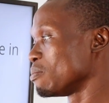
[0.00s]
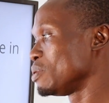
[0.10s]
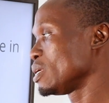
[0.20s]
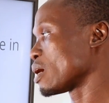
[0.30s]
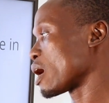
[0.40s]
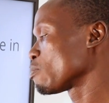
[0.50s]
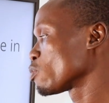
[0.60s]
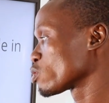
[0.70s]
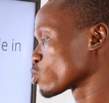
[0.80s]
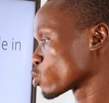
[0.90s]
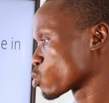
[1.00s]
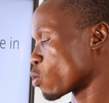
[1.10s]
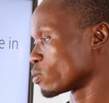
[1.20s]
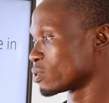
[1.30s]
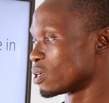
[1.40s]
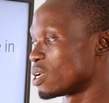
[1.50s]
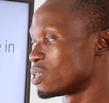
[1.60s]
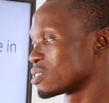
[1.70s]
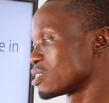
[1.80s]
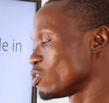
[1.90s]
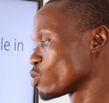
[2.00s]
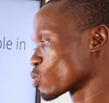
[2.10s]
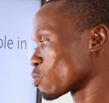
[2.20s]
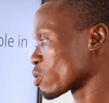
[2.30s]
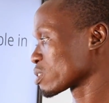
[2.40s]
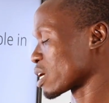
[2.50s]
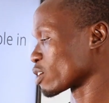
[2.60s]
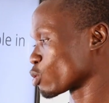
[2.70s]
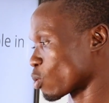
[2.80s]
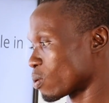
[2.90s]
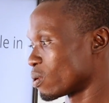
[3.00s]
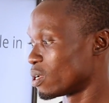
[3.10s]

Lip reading: B. High muscle tone. C. Small stature.